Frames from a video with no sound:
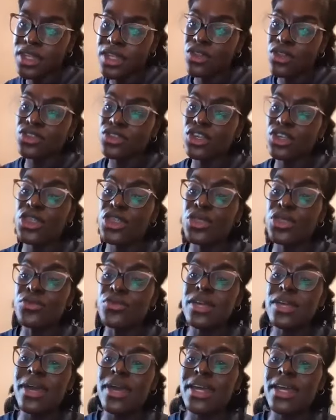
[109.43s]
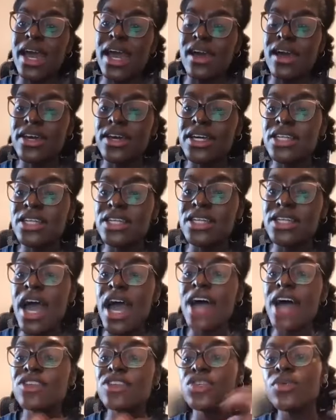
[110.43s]
Those are three main areas.
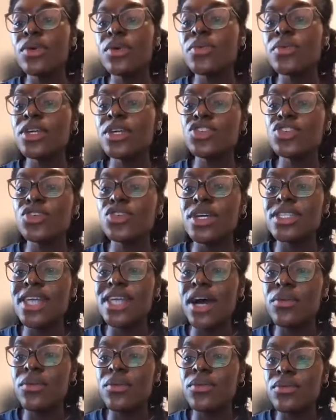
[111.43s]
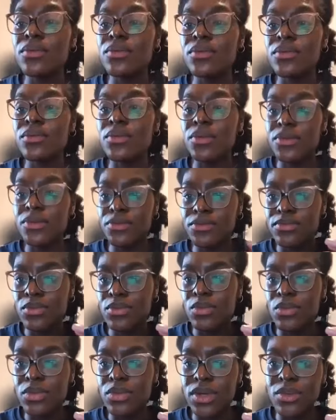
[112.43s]
And so what we do is that we
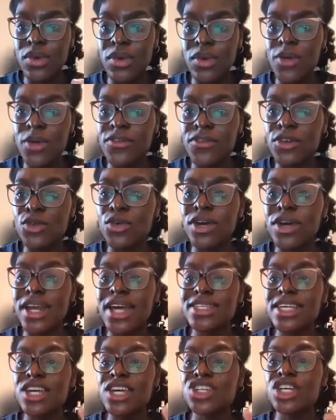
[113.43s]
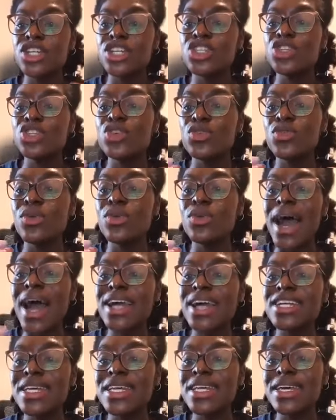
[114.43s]
work with an organization to
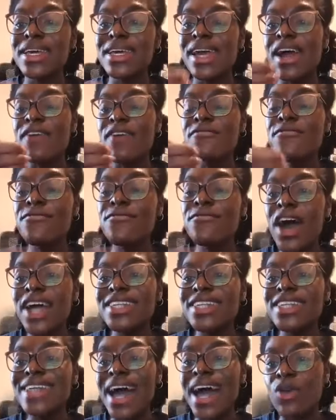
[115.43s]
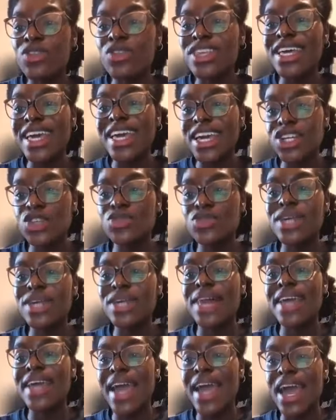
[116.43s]
actually find out the issues
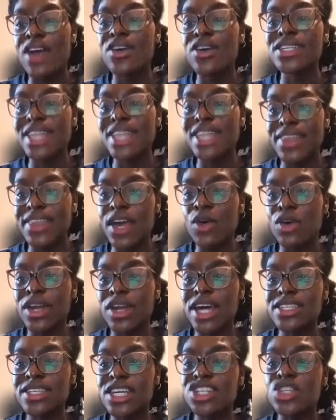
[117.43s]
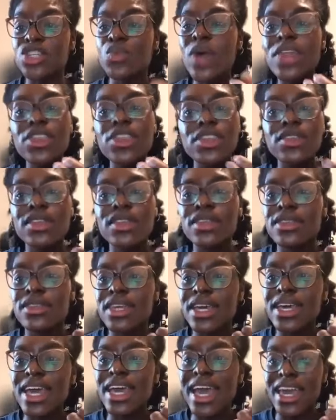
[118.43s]
and the areas in their organization, whether
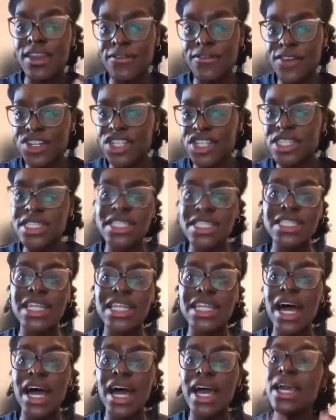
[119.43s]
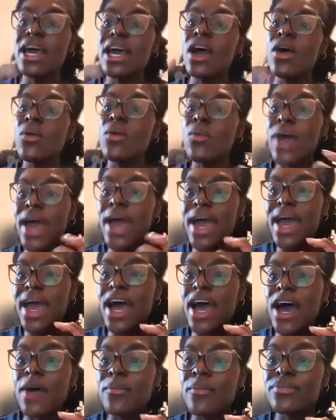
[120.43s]
the inefficiencies lie, where
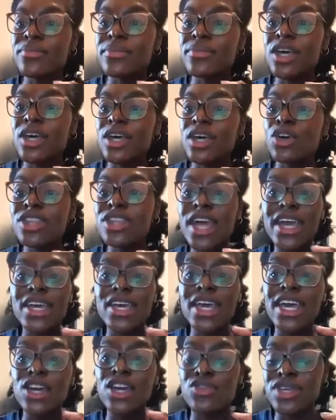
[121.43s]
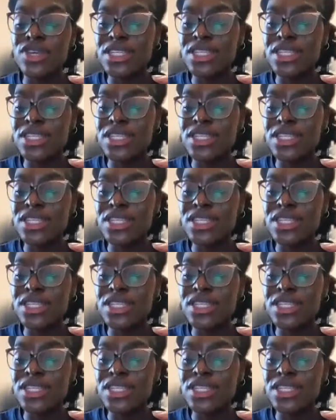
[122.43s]
could they increase their